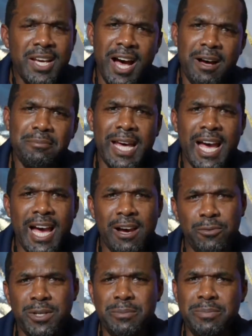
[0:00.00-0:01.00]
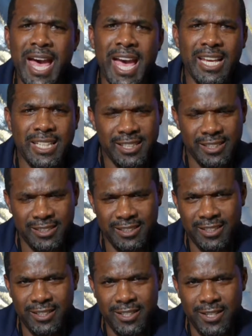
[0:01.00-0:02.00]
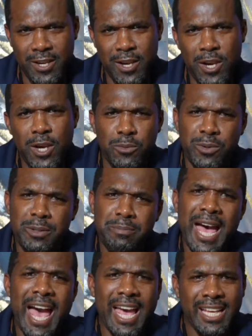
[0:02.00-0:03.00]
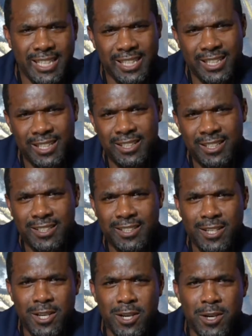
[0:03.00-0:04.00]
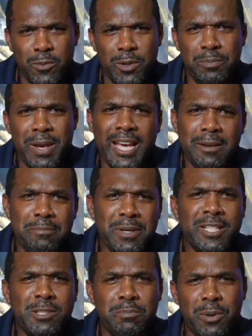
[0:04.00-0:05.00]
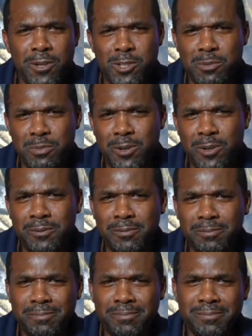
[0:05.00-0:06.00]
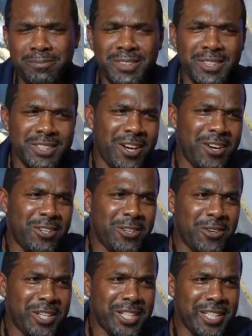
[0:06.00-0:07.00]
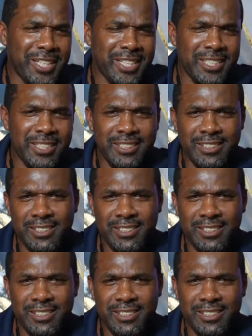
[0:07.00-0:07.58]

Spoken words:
I'm live. We back. We back. We back in business, Baltimore. Y'all know what it is.